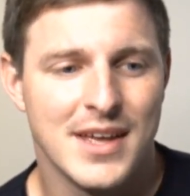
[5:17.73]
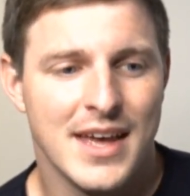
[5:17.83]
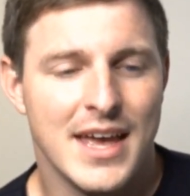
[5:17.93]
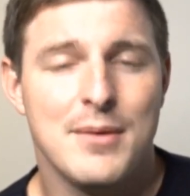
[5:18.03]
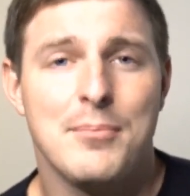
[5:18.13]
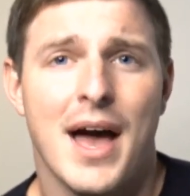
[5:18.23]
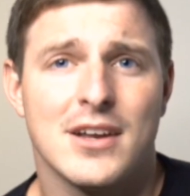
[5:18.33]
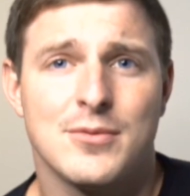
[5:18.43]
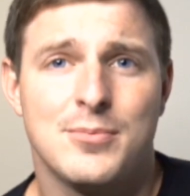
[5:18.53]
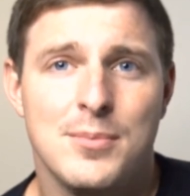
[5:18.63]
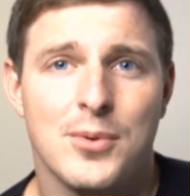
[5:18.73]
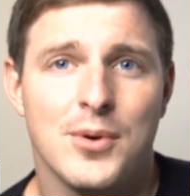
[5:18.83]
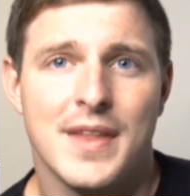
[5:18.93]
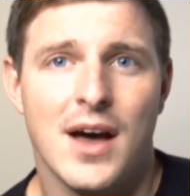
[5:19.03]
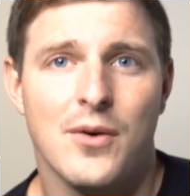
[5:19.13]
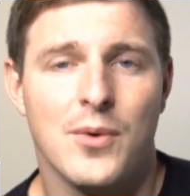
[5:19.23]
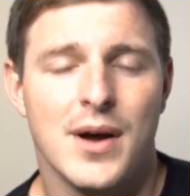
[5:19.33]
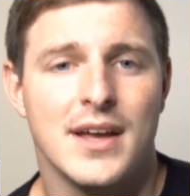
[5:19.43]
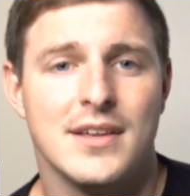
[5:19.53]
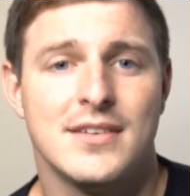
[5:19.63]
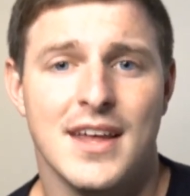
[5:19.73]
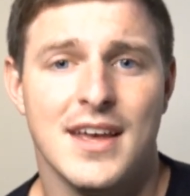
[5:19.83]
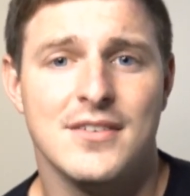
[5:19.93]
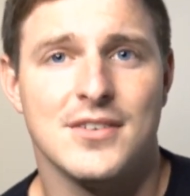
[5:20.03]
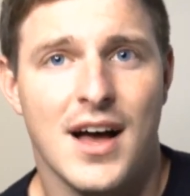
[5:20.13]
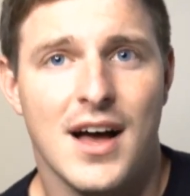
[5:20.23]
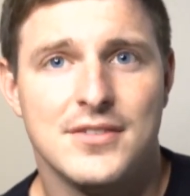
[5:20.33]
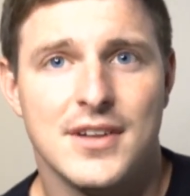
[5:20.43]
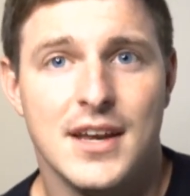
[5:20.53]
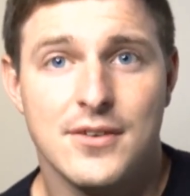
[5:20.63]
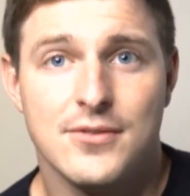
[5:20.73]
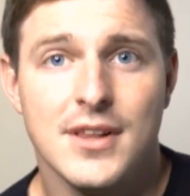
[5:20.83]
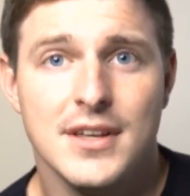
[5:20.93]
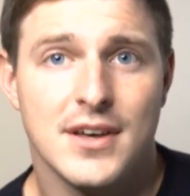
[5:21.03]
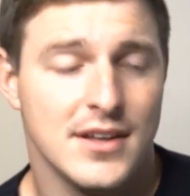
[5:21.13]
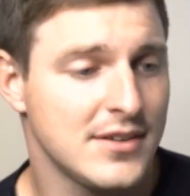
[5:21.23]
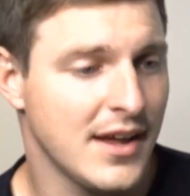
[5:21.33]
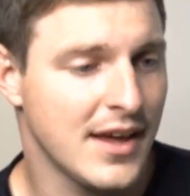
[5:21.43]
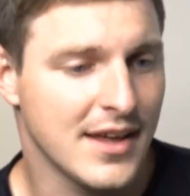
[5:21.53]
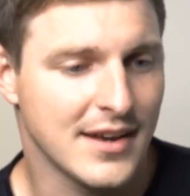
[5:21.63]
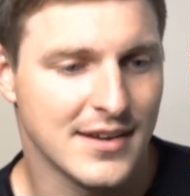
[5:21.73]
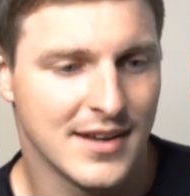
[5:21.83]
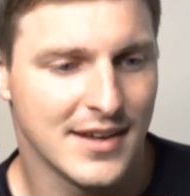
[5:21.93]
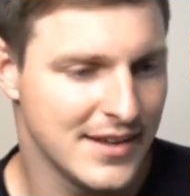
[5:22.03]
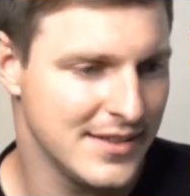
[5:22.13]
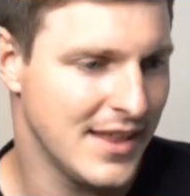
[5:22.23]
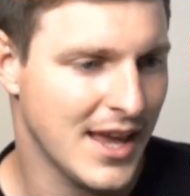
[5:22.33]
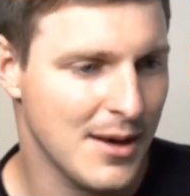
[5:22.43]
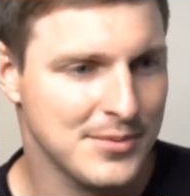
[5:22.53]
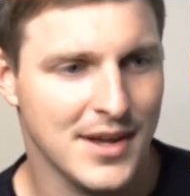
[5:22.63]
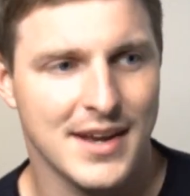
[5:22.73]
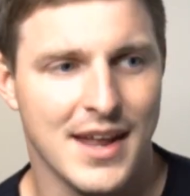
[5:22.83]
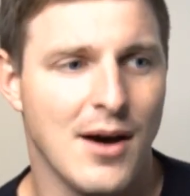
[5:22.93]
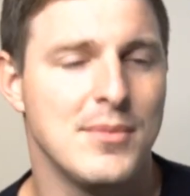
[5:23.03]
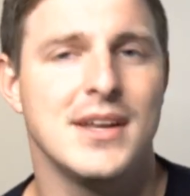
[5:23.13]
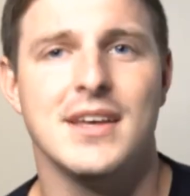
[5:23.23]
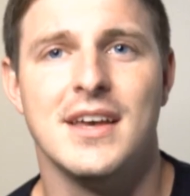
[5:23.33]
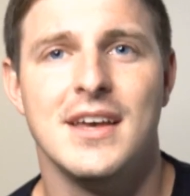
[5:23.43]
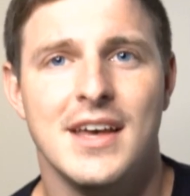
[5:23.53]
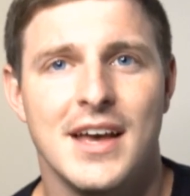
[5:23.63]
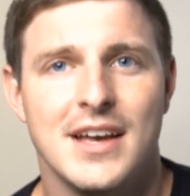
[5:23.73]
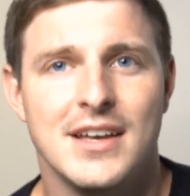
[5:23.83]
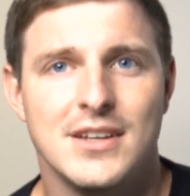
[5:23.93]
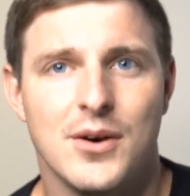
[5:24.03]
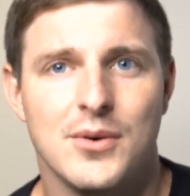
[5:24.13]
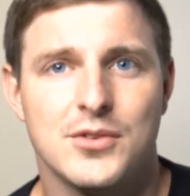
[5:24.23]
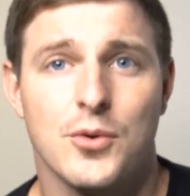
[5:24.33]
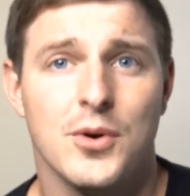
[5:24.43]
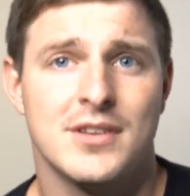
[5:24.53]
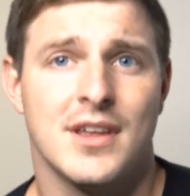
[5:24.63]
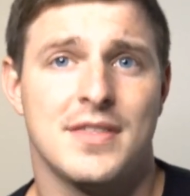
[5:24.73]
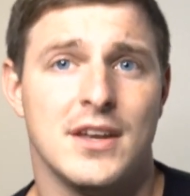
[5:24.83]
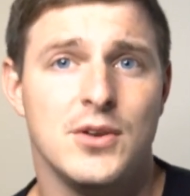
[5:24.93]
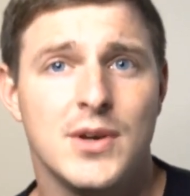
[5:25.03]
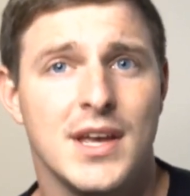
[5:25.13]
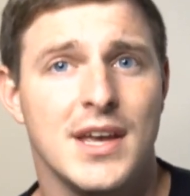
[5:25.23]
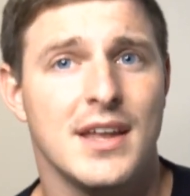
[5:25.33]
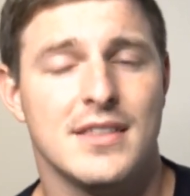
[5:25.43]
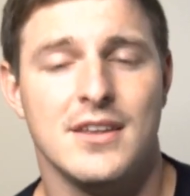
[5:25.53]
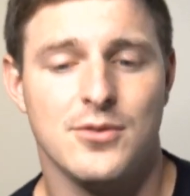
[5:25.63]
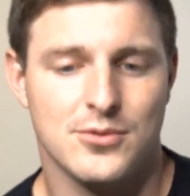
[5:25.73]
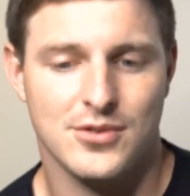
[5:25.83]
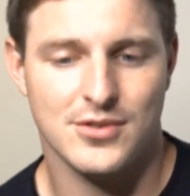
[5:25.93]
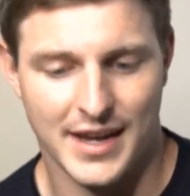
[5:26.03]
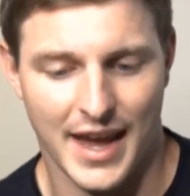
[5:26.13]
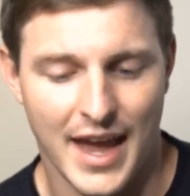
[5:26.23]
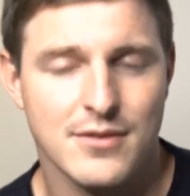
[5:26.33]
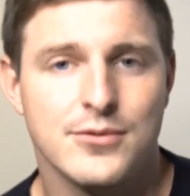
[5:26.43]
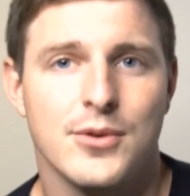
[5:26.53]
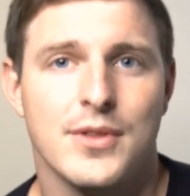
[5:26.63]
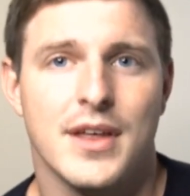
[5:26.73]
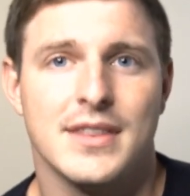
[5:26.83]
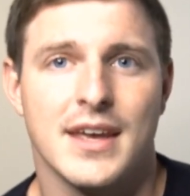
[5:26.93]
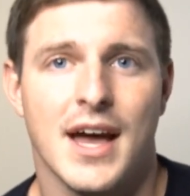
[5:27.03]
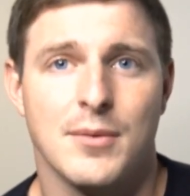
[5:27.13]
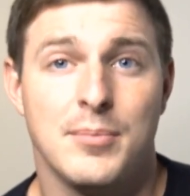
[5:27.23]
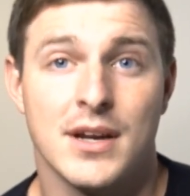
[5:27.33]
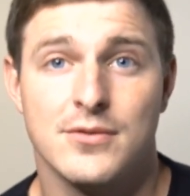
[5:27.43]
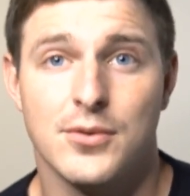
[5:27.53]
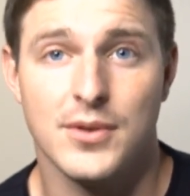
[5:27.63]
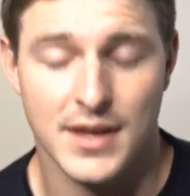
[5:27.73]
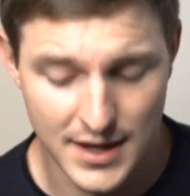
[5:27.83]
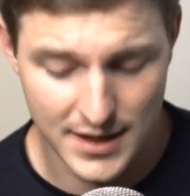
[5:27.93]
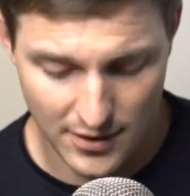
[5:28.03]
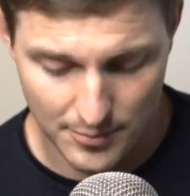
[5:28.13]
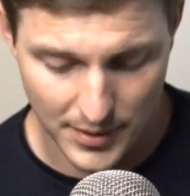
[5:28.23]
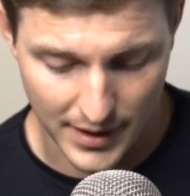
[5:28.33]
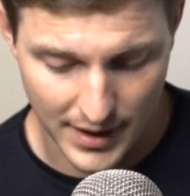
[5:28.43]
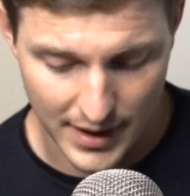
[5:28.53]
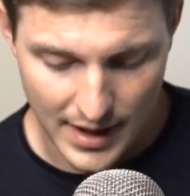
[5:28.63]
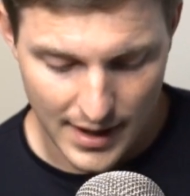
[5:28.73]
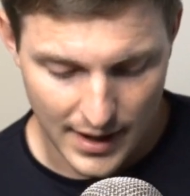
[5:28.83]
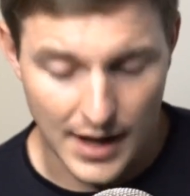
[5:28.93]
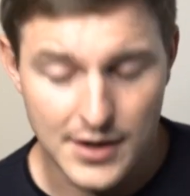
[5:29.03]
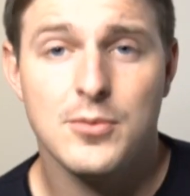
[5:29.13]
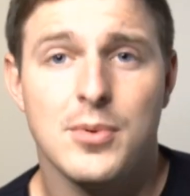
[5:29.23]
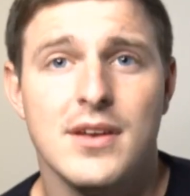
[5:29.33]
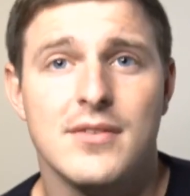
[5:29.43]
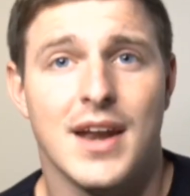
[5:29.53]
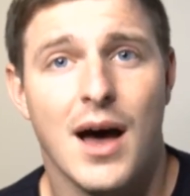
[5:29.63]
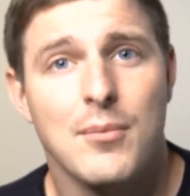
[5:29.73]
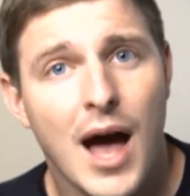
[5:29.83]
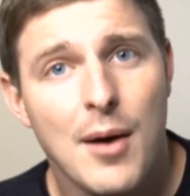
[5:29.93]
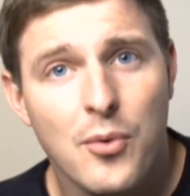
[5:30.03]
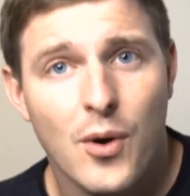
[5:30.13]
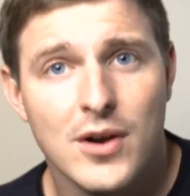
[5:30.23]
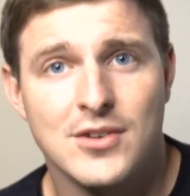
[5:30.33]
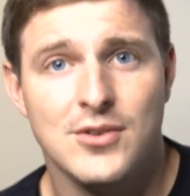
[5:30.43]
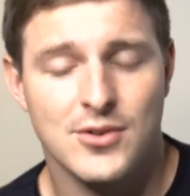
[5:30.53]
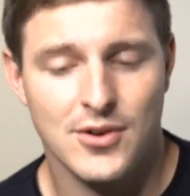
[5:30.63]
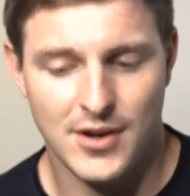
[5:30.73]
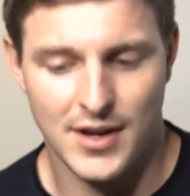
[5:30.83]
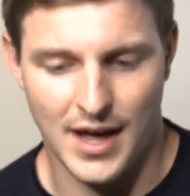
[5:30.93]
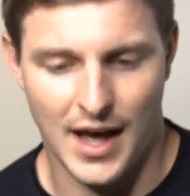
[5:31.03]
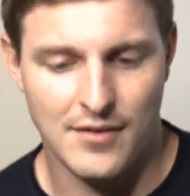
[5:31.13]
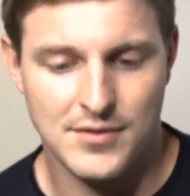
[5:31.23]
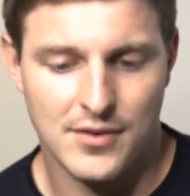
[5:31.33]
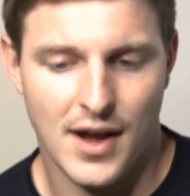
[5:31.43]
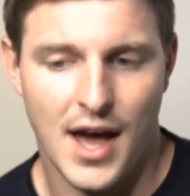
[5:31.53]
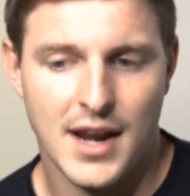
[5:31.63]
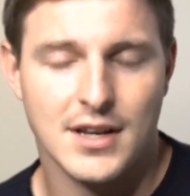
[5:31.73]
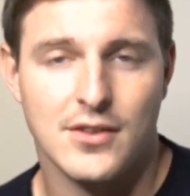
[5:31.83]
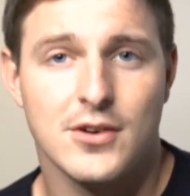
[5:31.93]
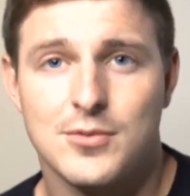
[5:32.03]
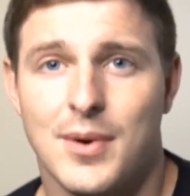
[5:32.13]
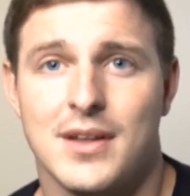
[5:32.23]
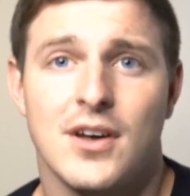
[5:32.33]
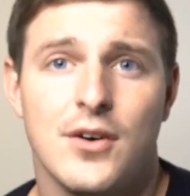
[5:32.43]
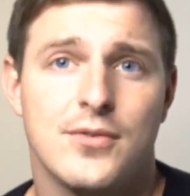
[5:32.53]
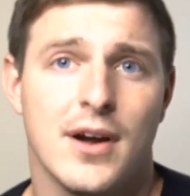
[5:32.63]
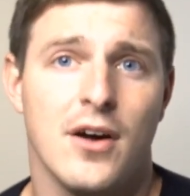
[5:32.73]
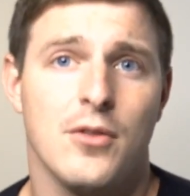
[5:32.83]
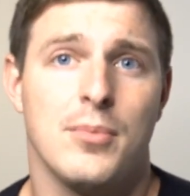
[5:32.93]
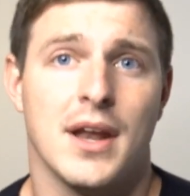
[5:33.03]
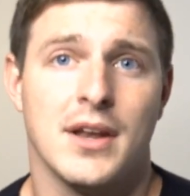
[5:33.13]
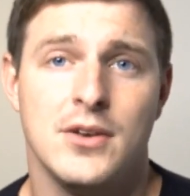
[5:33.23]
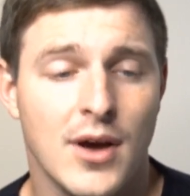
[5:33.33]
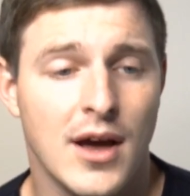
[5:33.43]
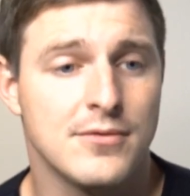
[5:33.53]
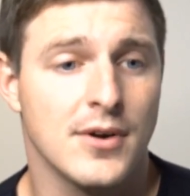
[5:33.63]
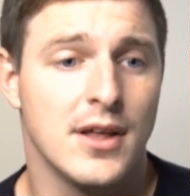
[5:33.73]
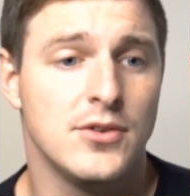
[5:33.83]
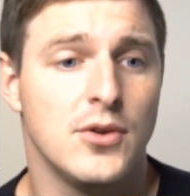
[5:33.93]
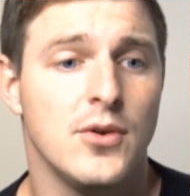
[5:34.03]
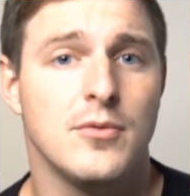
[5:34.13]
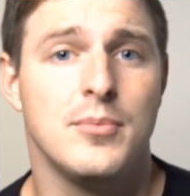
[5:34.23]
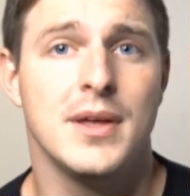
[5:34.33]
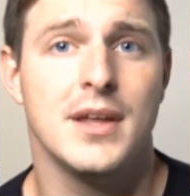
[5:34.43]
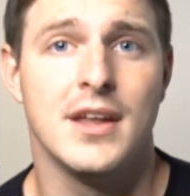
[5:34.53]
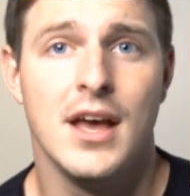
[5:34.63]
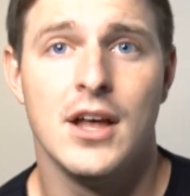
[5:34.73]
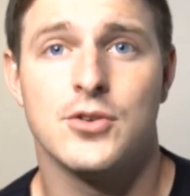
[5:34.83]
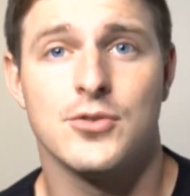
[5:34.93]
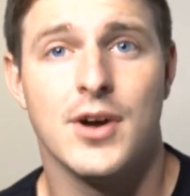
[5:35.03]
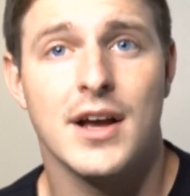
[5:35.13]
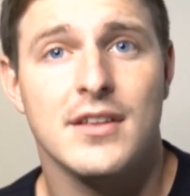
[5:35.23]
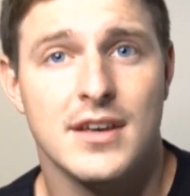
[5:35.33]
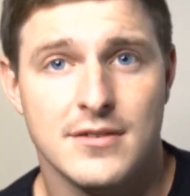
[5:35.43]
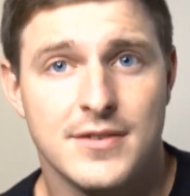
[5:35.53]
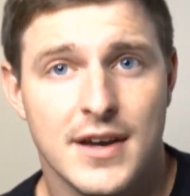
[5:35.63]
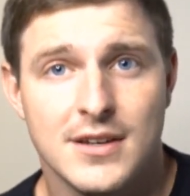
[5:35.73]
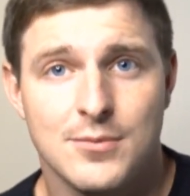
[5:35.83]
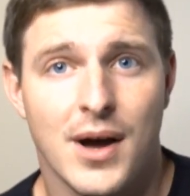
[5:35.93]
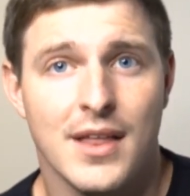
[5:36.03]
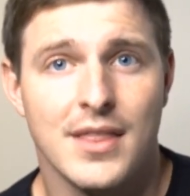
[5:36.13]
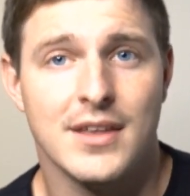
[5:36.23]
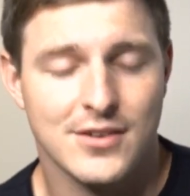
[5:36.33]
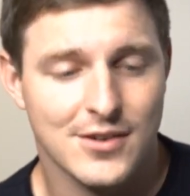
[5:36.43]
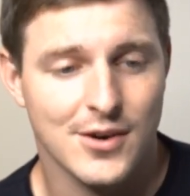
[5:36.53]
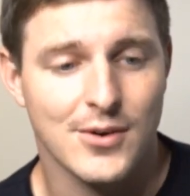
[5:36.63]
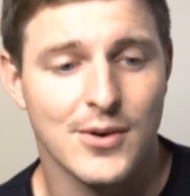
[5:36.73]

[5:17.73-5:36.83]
impacts people in that way, saves lives, and it really does. And they kept saying how many stories that they do get, and this was just like a handful that they kind of picked for the keynote. But I do believe it. I'm an Apple Watch user, and I've never had any alerts myself for health, but I do have friends who have been directly affected by this. So